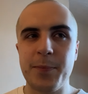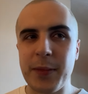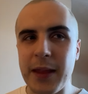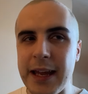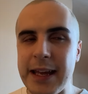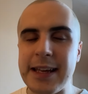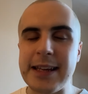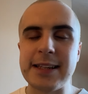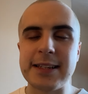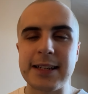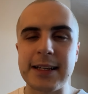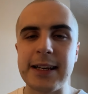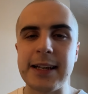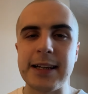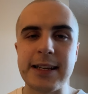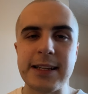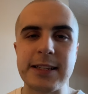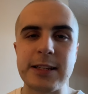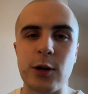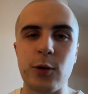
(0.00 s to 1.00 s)
he is
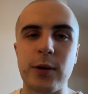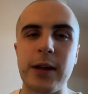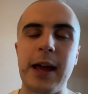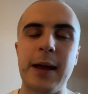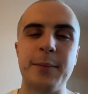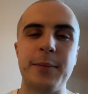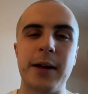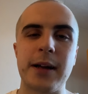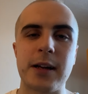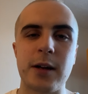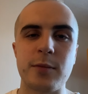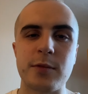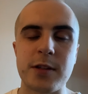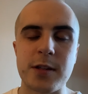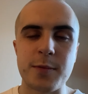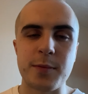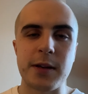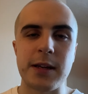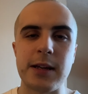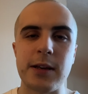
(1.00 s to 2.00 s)
clearly still getting back up to
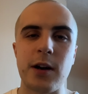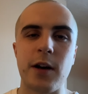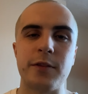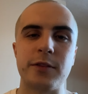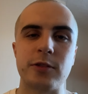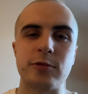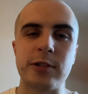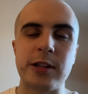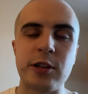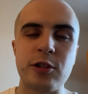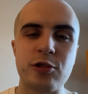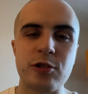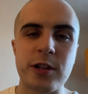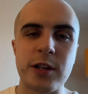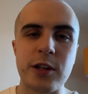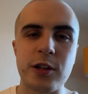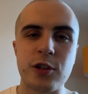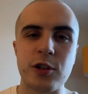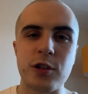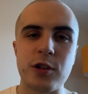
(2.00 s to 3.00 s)
speed after injury
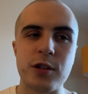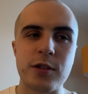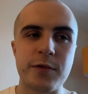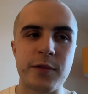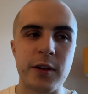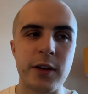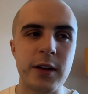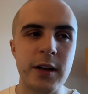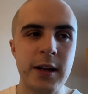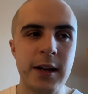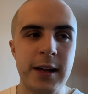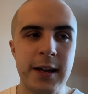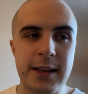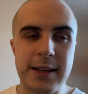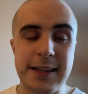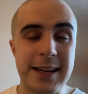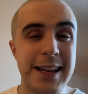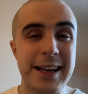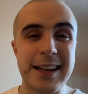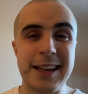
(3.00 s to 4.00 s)
issues for
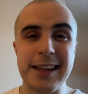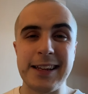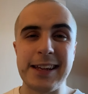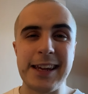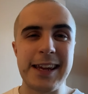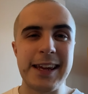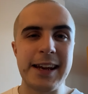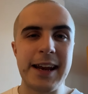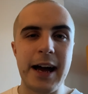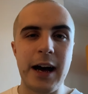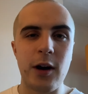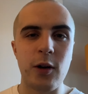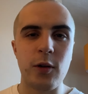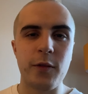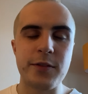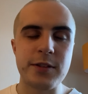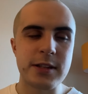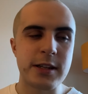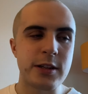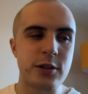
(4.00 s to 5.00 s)
nearly a year now.
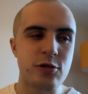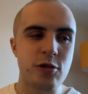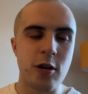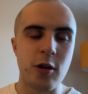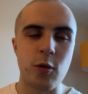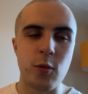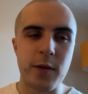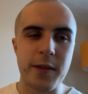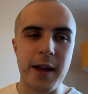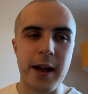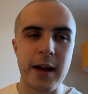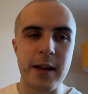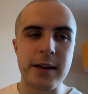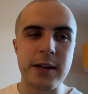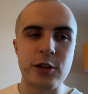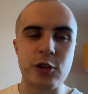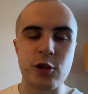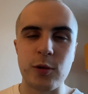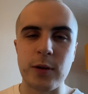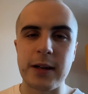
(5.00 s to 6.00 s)
Obviously struggled with that
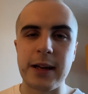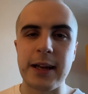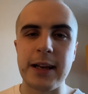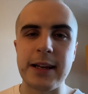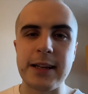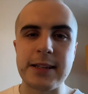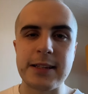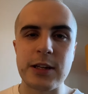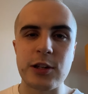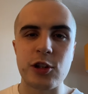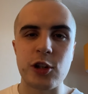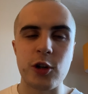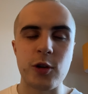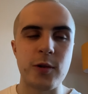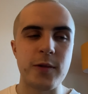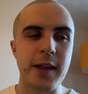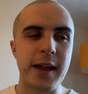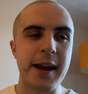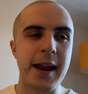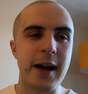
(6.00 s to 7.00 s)
initial Achilles issue,
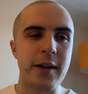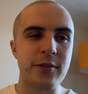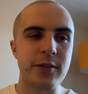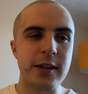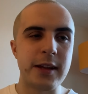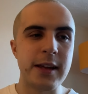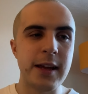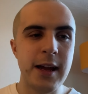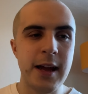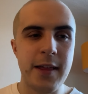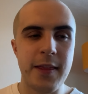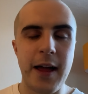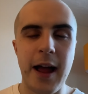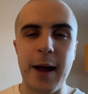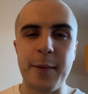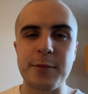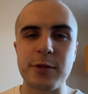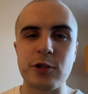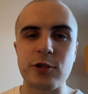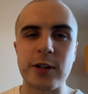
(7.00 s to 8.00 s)
then had the, the
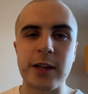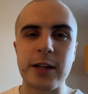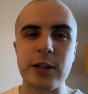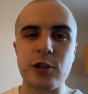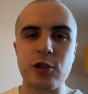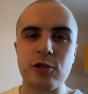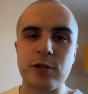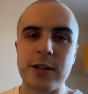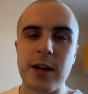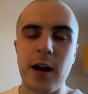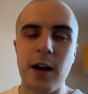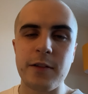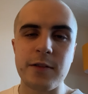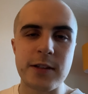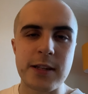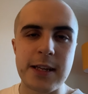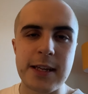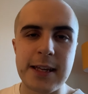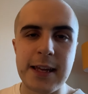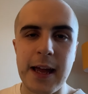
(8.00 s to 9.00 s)
hamstring injury after
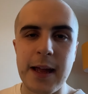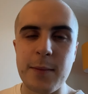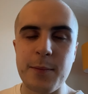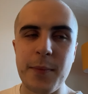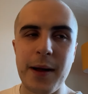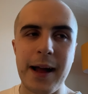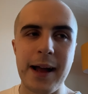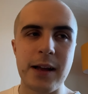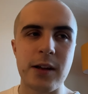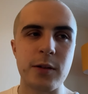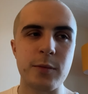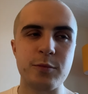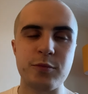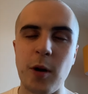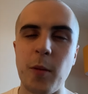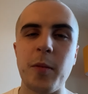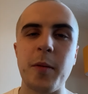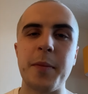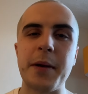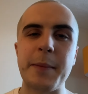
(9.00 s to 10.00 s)
he came back, and
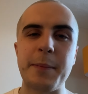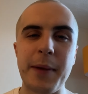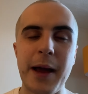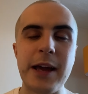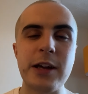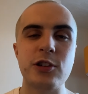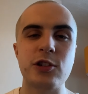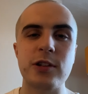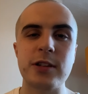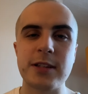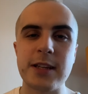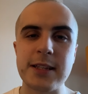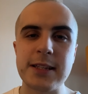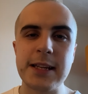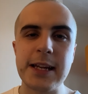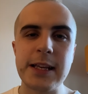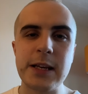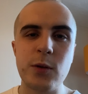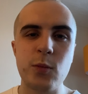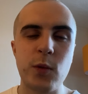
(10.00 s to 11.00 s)
probably patience is
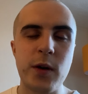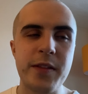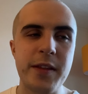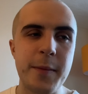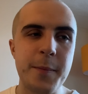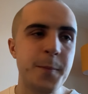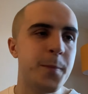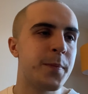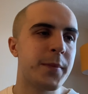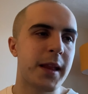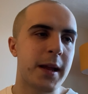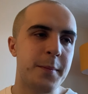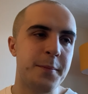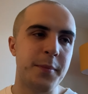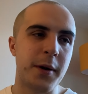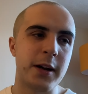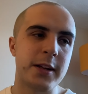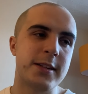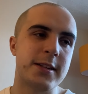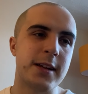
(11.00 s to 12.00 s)
needed with him.
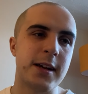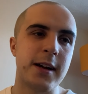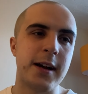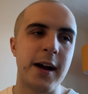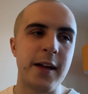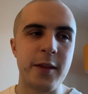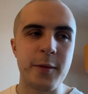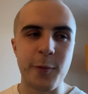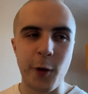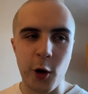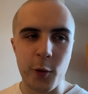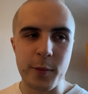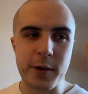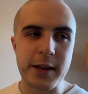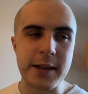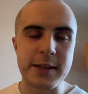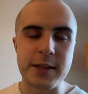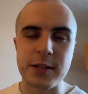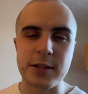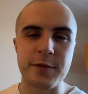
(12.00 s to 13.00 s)
But uh, at the moment,
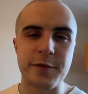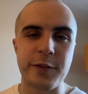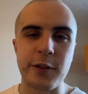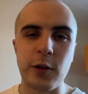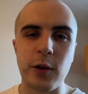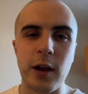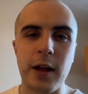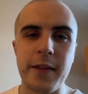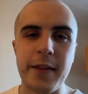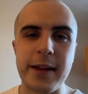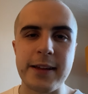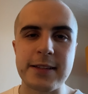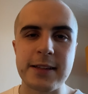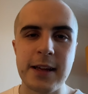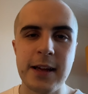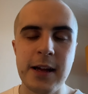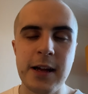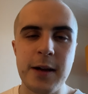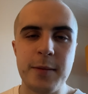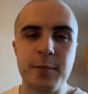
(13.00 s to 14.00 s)
it doesn't feel like there's
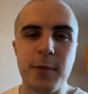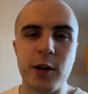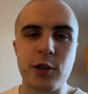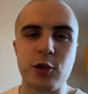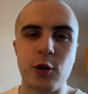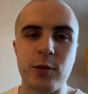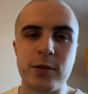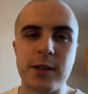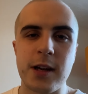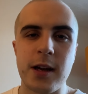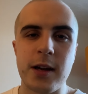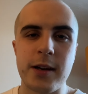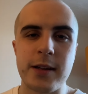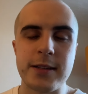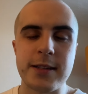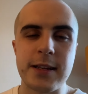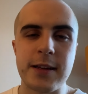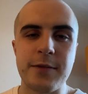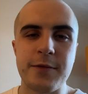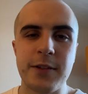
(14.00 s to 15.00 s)
much
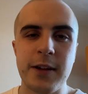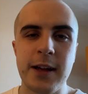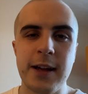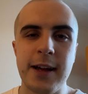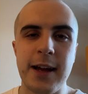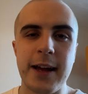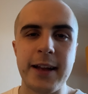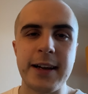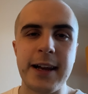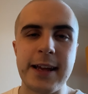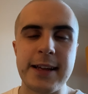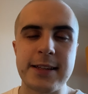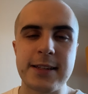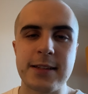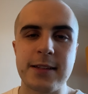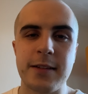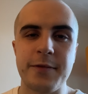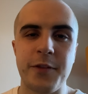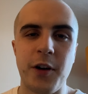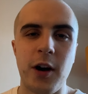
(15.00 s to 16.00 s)
alternative
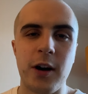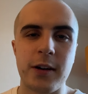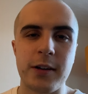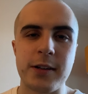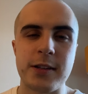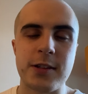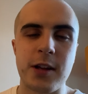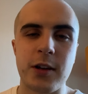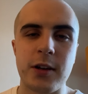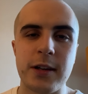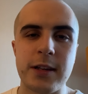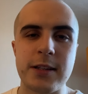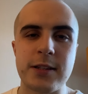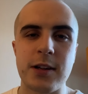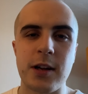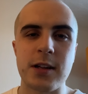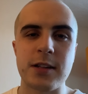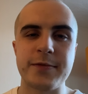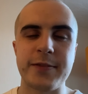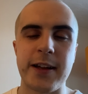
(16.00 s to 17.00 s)
unless Wagner suddenly
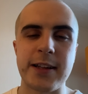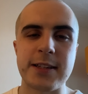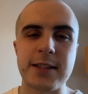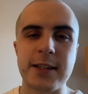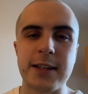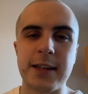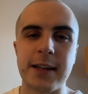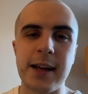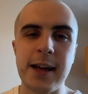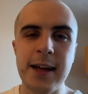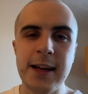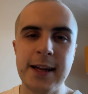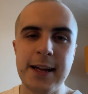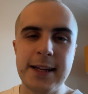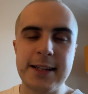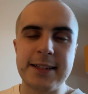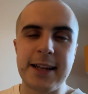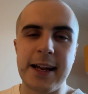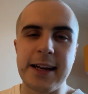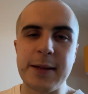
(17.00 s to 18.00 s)
starts fancying
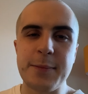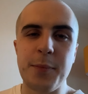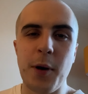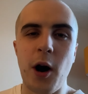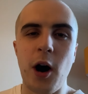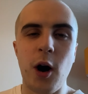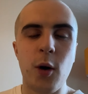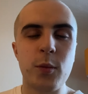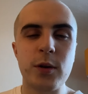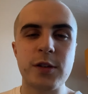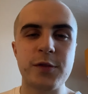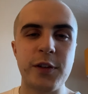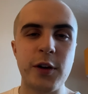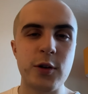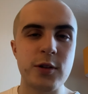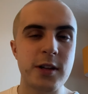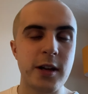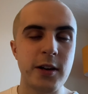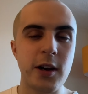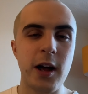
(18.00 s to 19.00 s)
Danny Batth, which
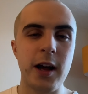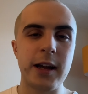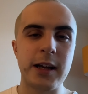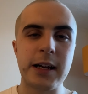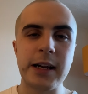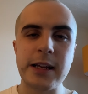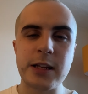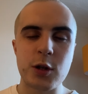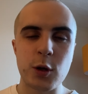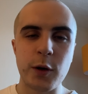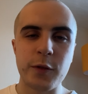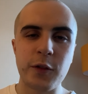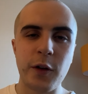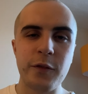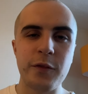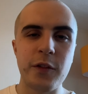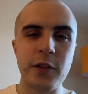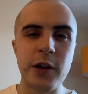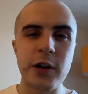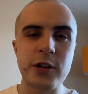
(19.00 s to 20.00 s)
feels unlikely. So I've gone
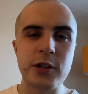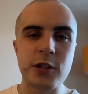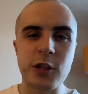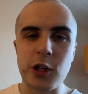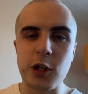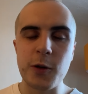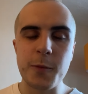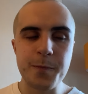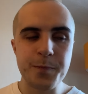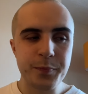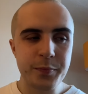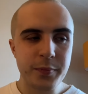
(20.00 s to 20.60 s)
for those two